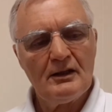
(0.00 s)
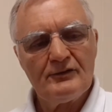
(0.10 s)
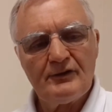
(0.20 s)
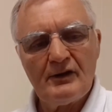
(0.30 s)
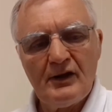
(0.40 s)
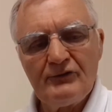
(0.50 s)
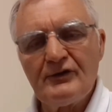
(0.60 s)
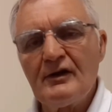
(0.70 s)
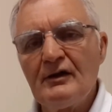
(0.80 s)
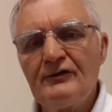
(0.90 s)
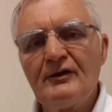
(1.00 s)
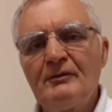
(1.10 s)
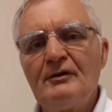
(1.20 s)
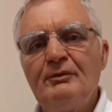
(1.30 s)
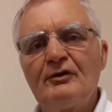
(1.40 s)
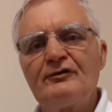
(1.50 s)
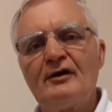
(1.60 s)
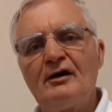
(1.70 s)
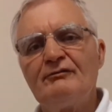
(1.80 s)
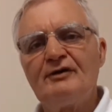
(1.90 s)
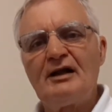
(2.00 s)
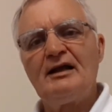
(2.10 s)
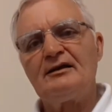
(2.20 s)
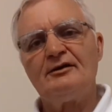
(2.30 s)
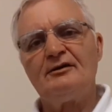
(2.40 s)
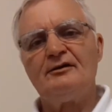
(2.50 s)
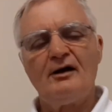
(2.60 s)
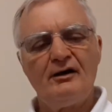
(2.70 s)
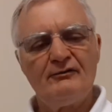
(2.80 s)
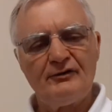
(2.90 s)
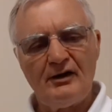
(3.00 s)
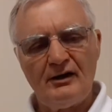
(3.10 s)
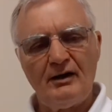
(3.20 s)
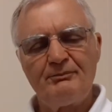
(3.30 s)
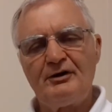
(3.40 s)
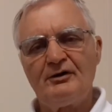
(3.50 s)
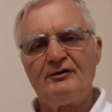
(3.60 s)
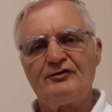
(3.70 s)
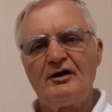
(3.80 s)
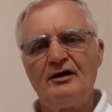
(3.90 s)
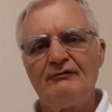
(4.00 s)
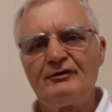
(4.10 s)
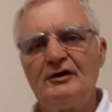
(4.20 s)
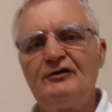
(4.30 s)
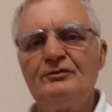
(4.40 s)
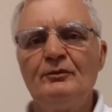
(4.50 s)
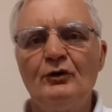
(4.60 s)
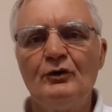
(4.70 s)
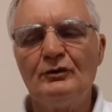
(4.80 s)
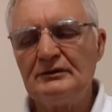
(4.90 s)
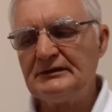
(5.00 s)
So those are some of the books that I've collected over a period. It's only a very small